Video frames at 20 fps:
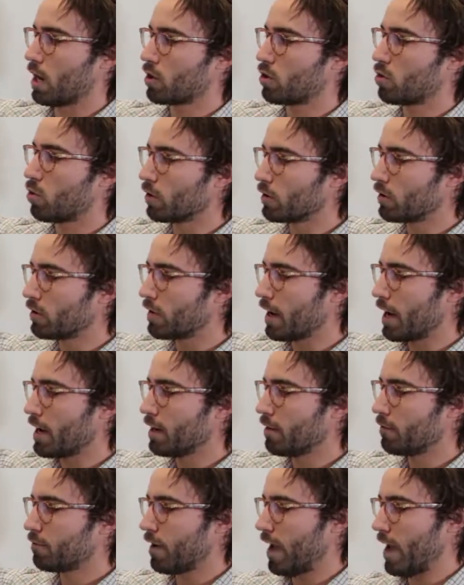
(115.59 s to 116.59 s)

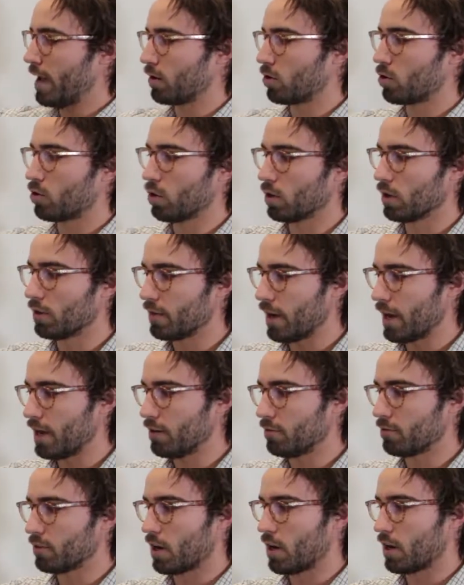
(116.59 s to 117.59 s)
quantitative and
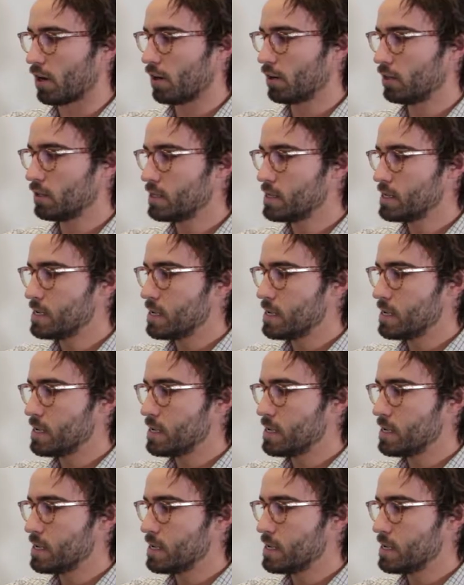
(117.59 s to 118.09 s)
qualitative data